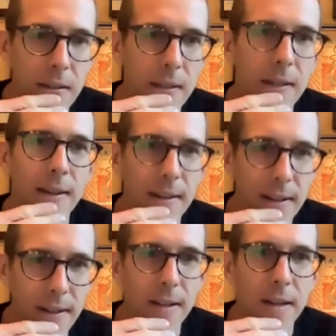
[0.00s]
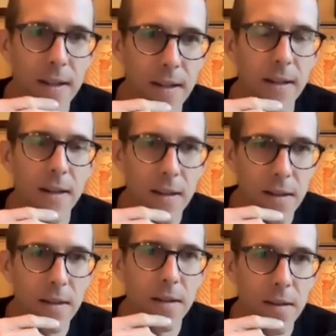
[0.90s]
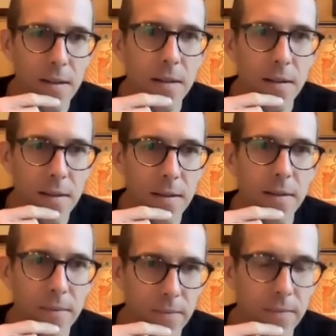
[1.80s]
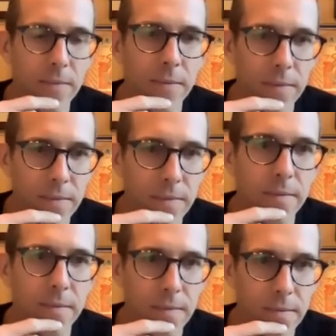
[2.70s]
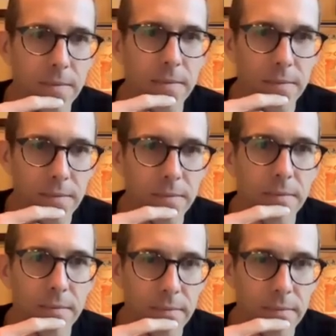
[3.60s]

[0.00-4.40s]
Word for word: Like, because that, physically, that's going to be the best for you. Like, you're going to get the most out of your training.